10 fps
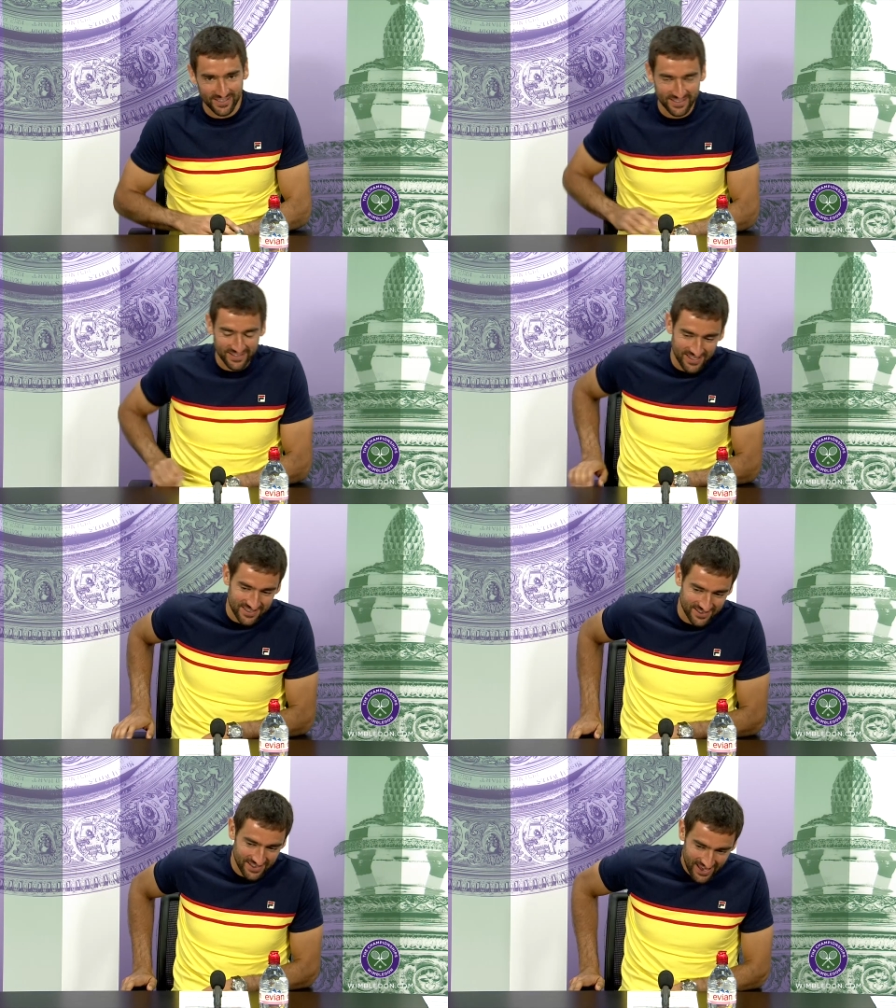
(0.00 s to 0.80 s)
it
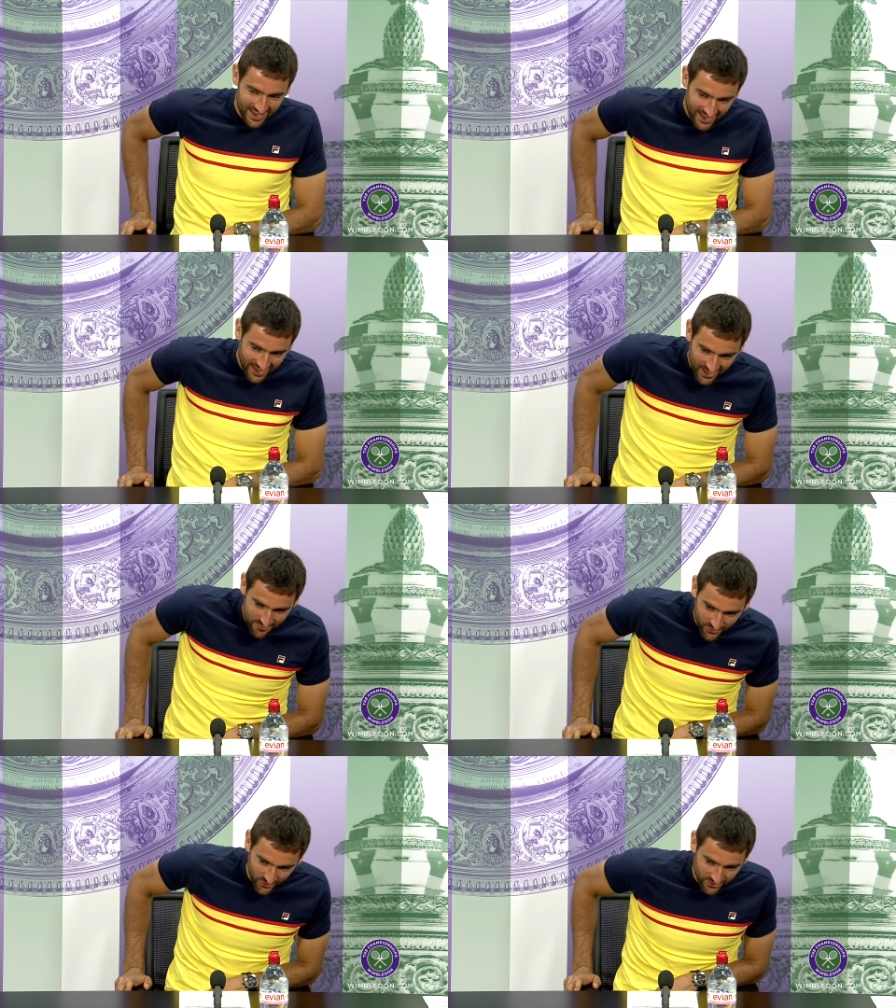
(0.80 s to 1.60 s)
doesn't
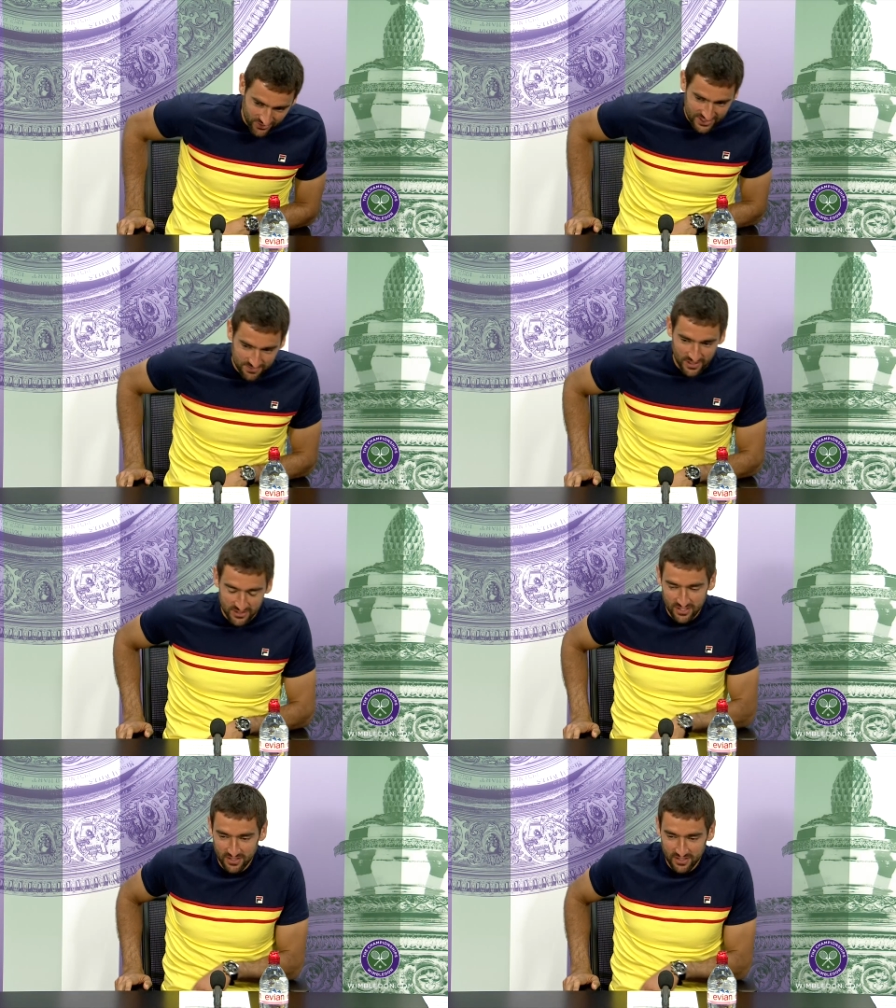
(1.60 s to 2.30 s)
bother us much.